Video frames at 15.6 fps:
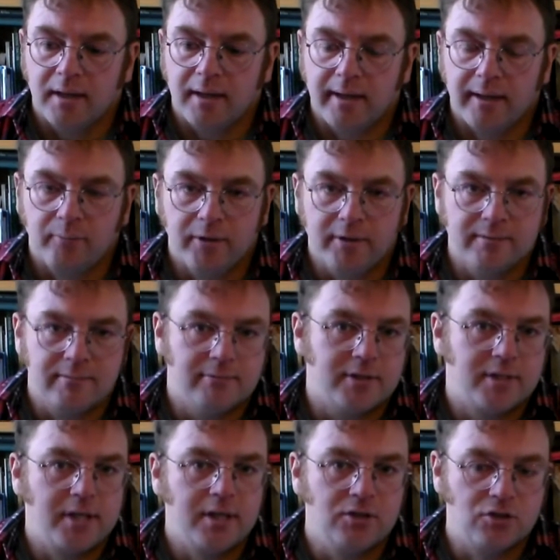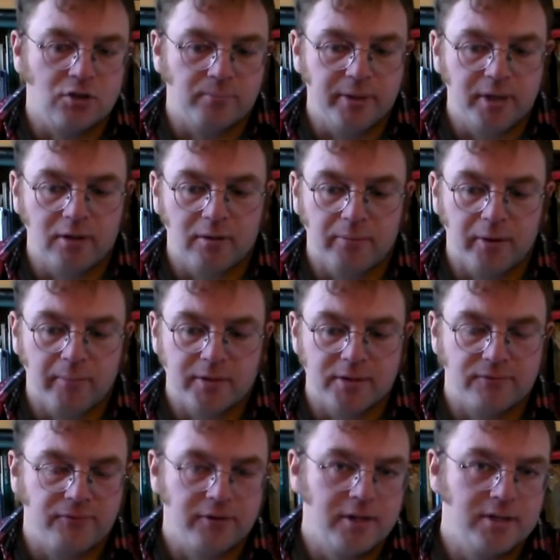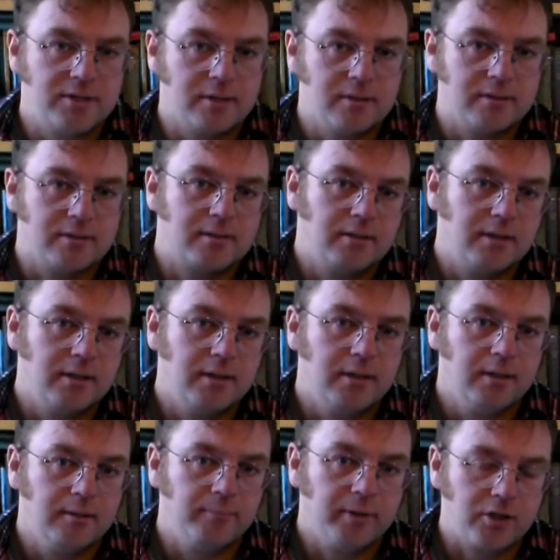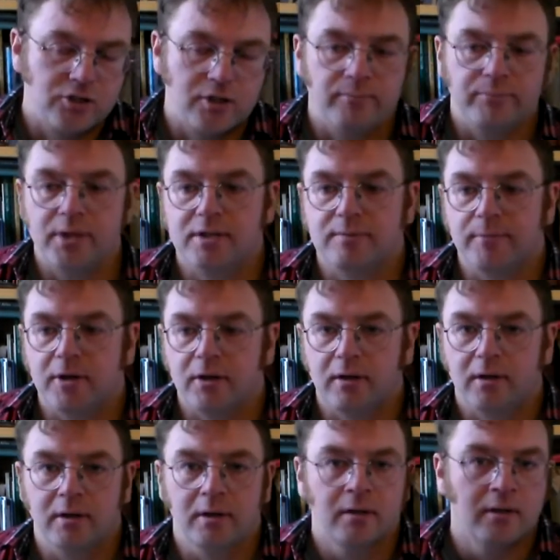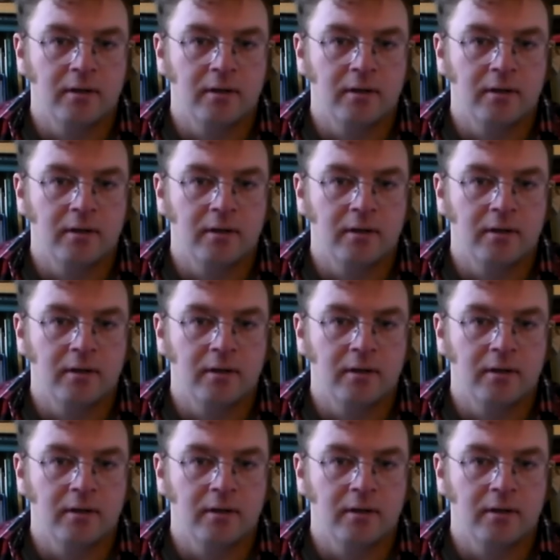We're seeing torpedo bombers, for instance, the battleship Bismarck.